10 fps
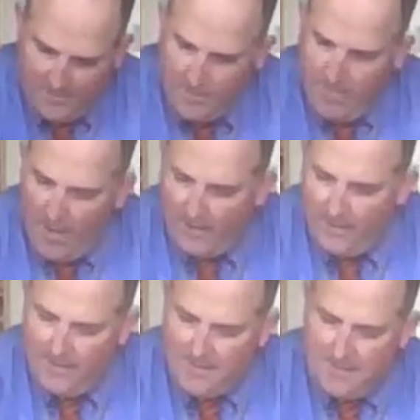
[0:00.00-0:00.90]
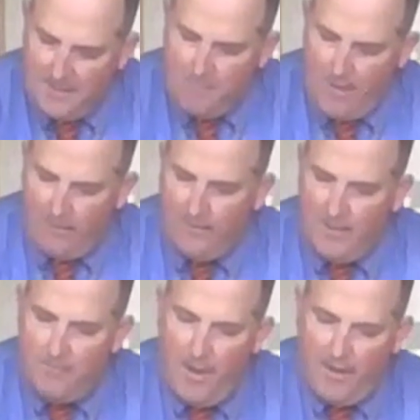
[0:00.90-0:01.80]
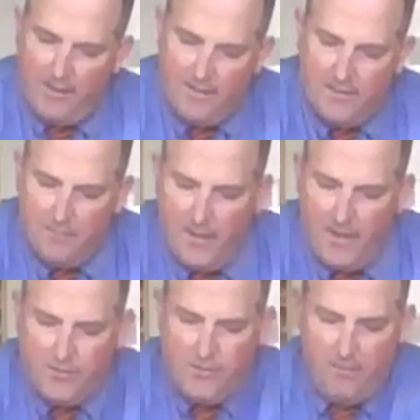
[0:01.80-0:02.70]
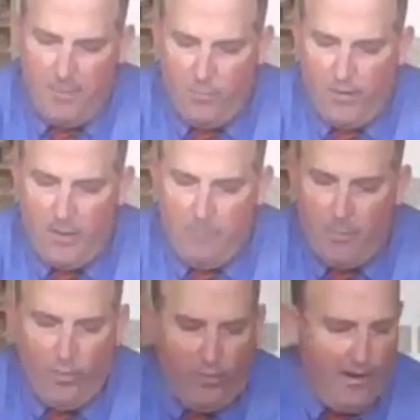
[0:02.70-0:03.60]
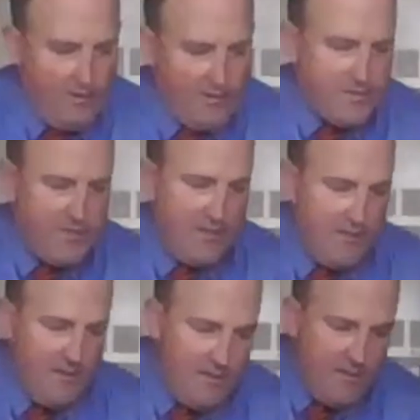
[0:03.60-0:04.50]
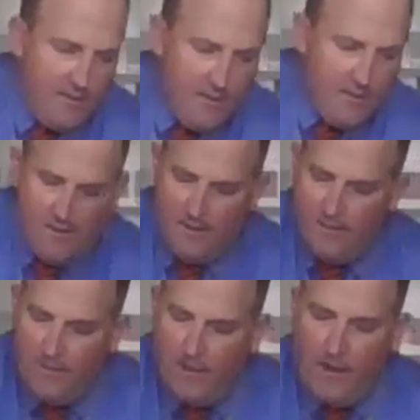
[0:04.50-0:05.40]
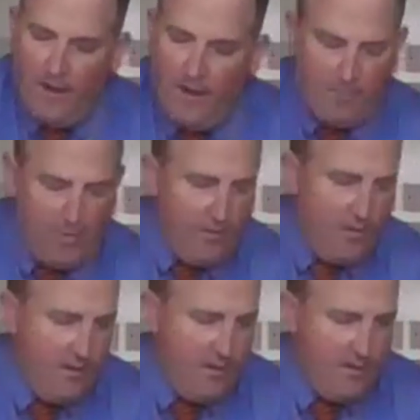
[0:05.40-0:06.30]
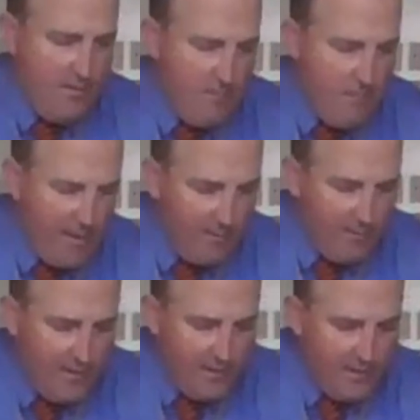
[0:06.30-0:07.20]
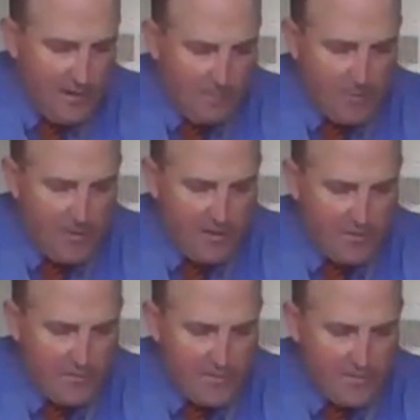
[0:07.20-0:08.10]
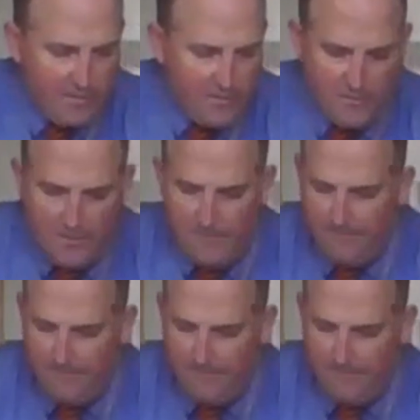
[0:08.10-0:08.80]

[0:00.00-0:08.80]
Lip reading: the magnesium metal in magnesium nitrate, but we're going to pour out the copper metal and copper nitrate solution.